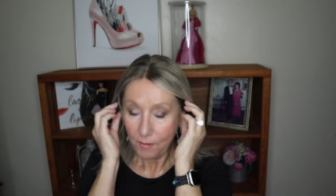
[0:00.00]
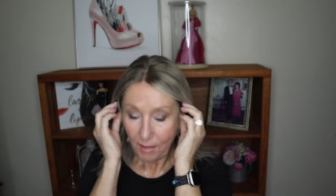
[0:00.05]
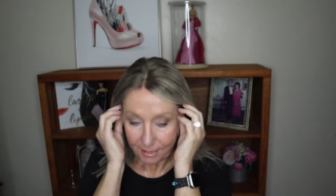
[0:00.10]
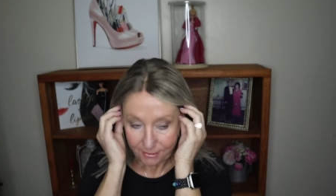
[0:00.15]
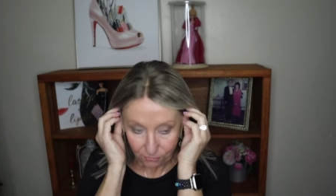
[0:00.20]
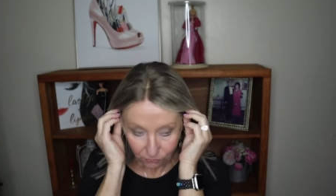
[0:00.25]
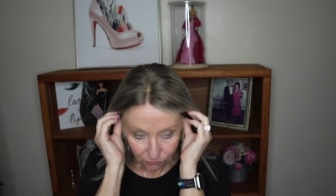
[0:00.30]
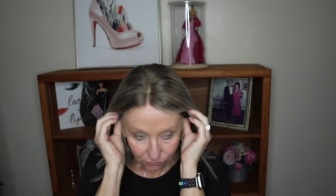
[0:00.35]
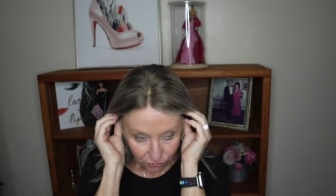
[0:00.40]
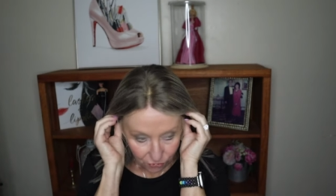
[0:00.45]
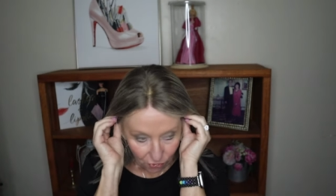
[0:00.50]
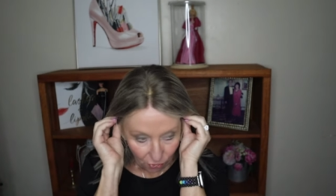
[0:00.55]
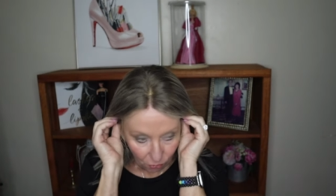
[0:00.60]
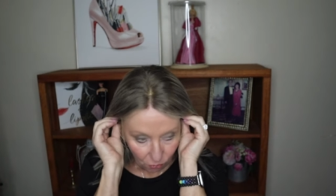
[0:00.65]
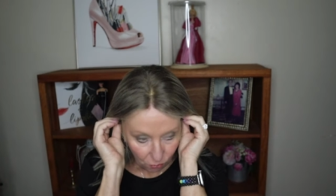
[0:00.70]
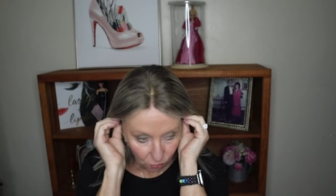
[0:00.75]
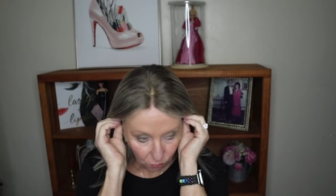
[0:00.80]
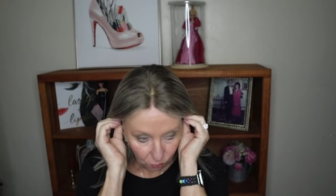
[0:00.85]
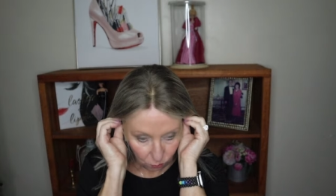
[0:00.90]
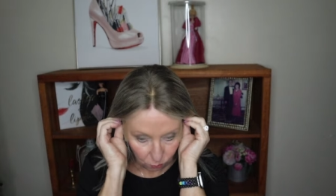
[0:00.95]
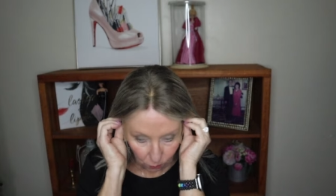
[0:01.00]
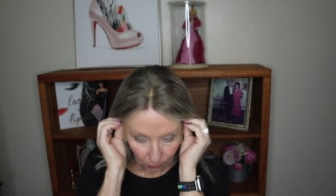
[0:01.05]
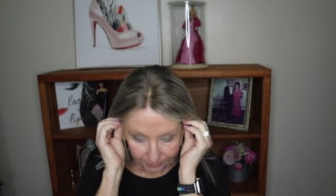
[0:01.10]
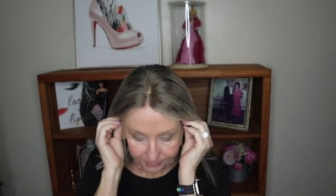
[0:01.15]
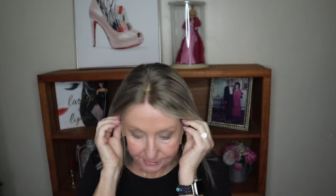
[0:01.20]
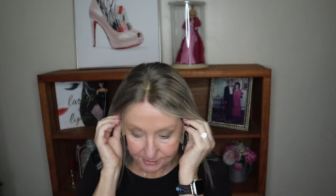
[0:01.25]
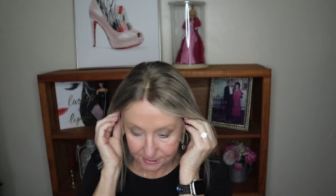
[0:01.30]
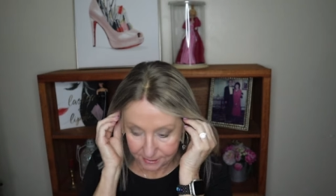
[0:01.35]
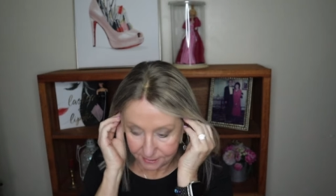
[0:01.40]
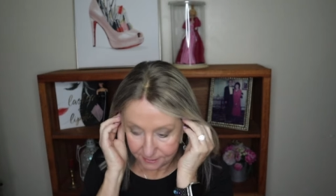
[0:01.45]
I don't know
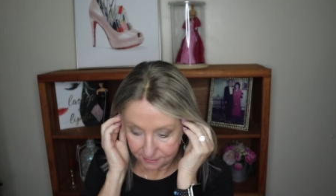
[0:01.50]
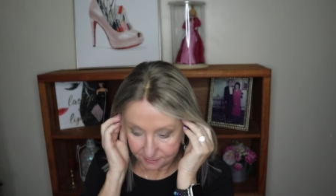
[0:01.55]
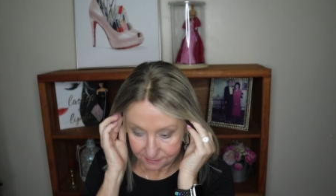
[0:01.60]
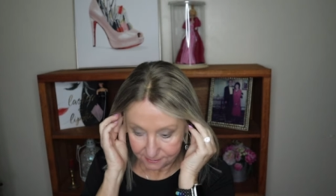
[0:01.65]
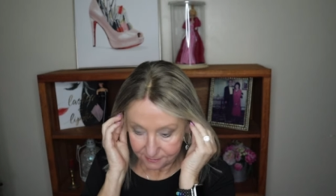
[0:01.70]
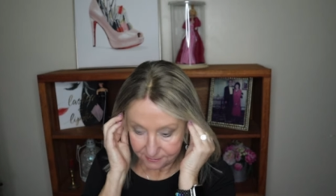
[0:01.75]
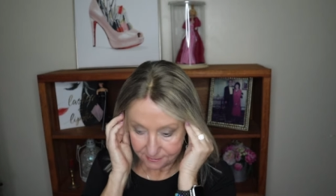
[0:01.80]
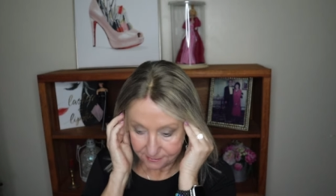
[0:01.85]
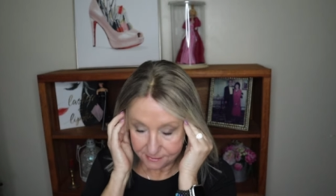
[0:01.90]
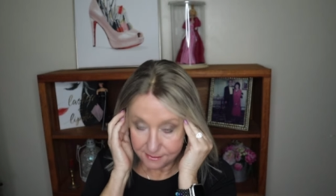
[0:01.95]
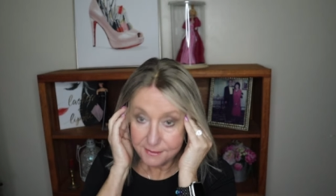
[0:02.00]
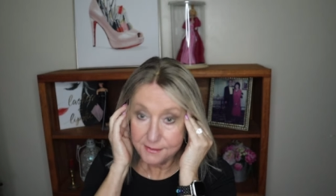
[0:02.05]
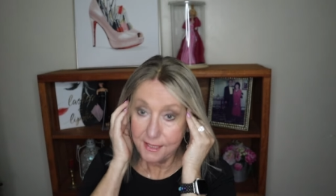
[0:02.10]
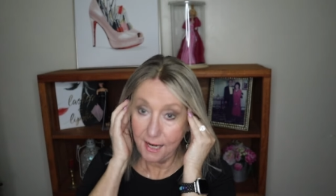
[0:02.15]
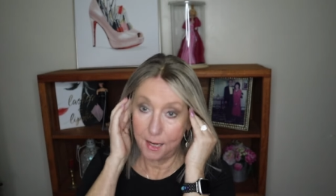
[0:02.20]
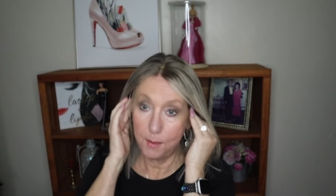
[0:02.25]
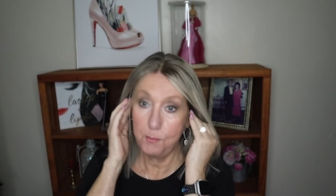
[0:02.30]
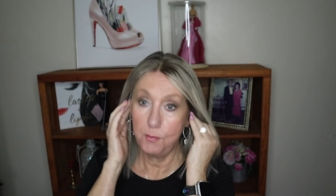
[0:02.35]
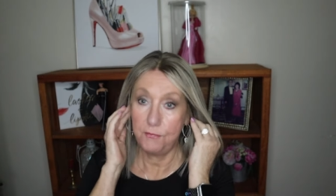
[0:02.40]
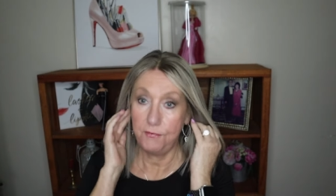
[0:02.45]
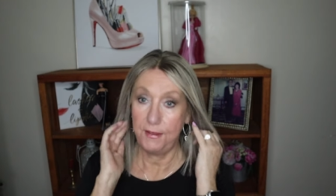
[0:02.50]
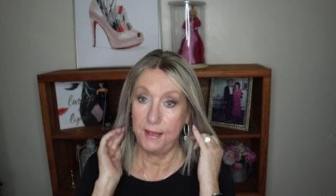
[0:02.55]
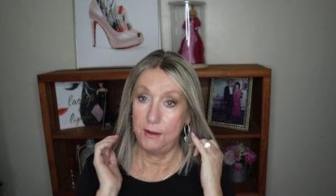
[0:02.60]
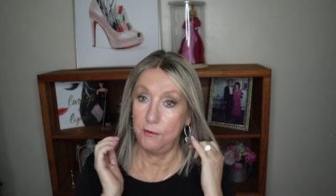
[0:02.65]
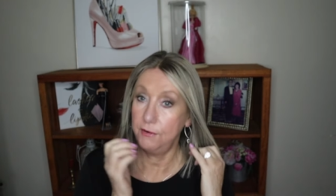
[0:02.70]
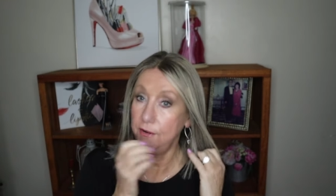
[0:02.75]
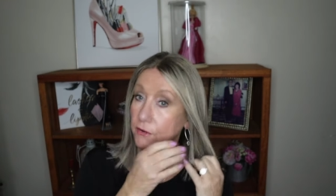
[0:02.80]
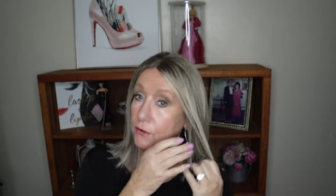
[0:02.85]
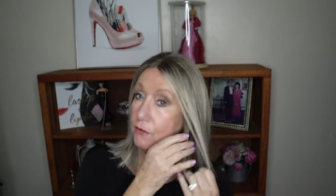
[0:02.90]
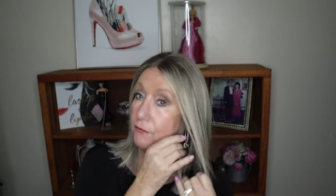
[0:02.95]
what type of
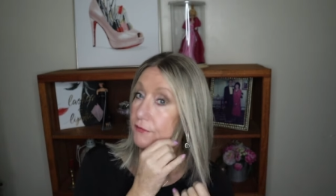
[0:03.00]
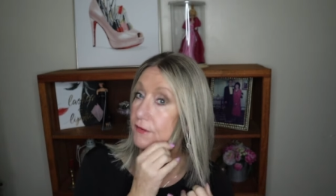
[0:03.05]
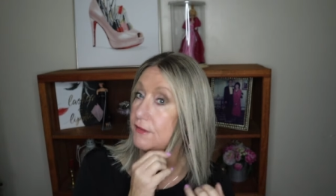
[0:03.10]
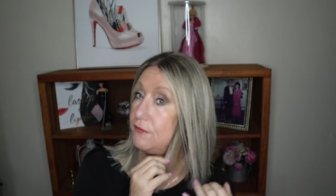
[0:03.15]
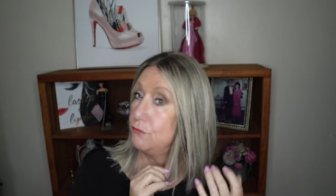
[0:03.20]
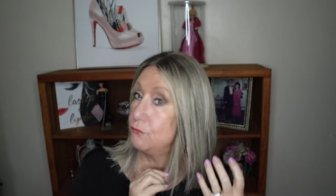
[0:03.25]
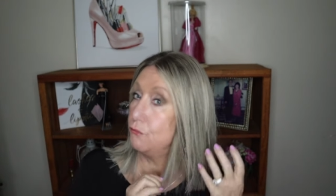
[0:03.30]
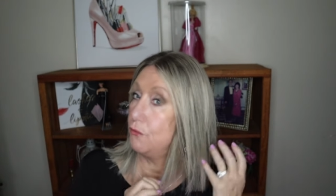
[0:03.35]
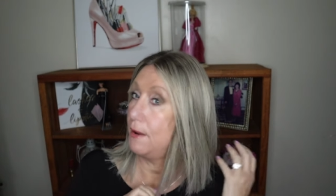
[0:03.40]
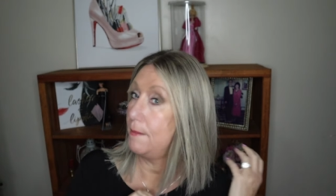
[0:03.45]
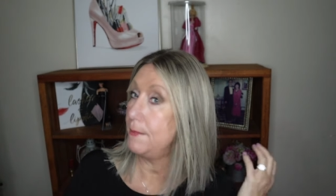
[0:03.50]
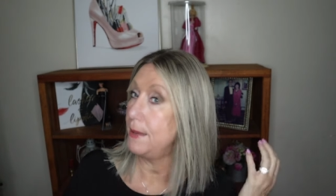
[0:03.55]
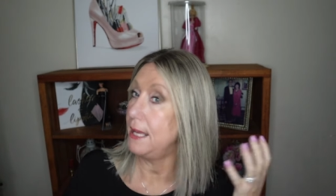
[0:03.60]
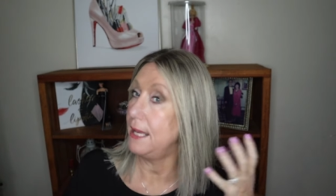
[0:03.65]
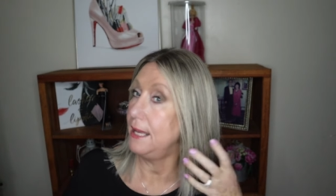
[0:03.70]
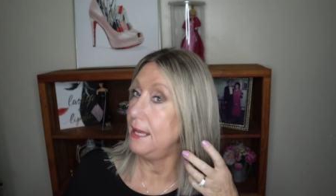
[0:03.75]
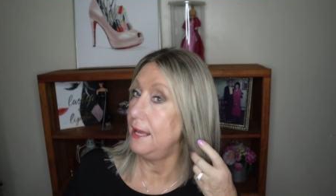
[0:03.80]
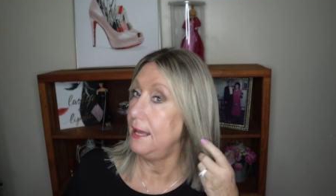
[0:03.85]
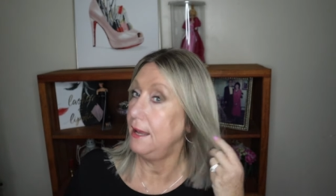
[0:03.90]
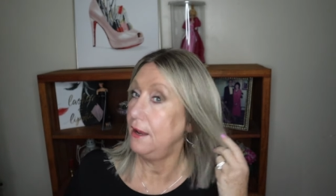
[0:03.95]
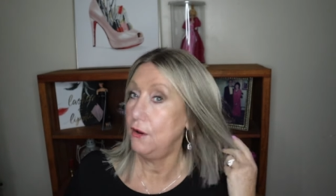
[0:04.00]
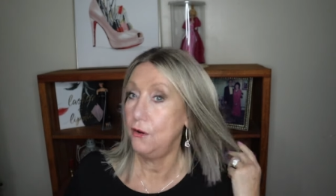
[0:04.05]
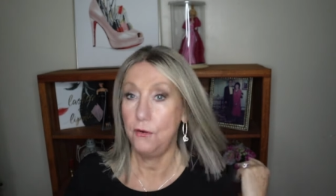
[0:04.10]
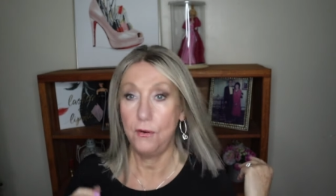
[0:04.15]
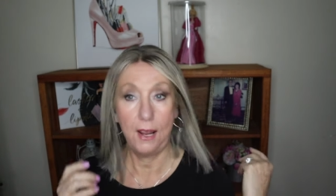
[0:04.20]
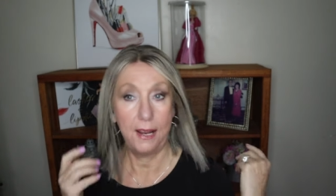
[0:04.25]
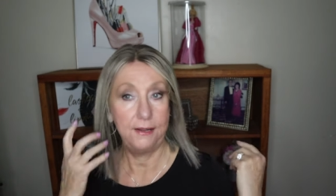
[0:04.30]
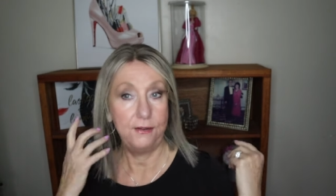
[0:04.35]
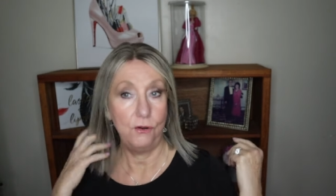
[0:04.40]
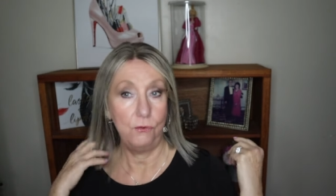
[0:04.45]
hair. I don't know if it's Remy
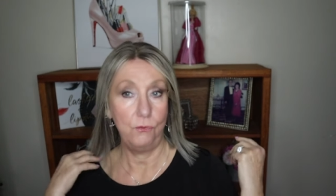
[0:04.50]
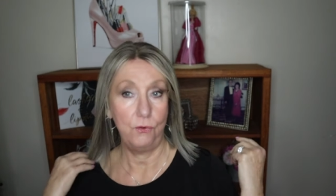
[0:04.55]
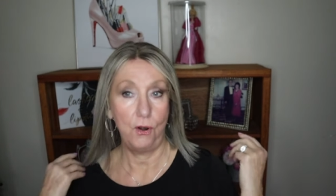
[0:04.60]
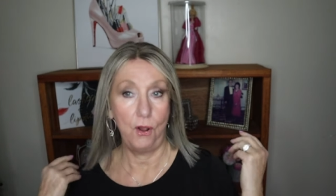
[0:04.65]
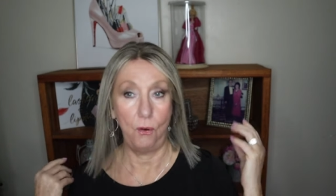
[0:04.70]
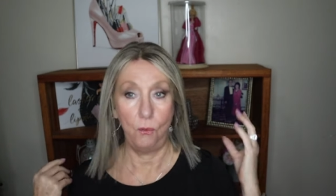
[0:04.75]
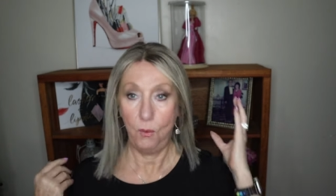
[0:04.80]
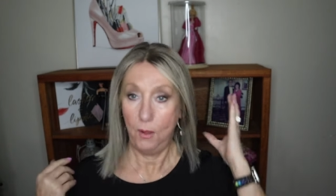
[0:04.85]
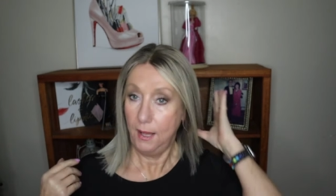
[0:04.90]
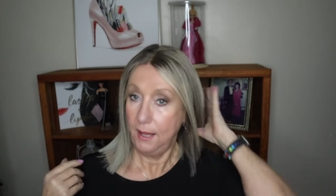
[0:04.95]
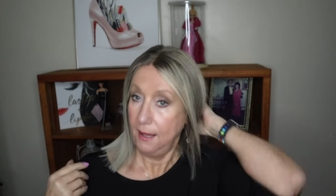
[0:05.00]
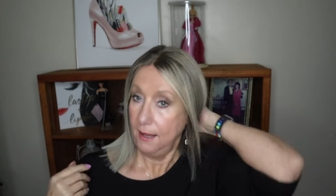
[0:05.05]
hair. I don't know.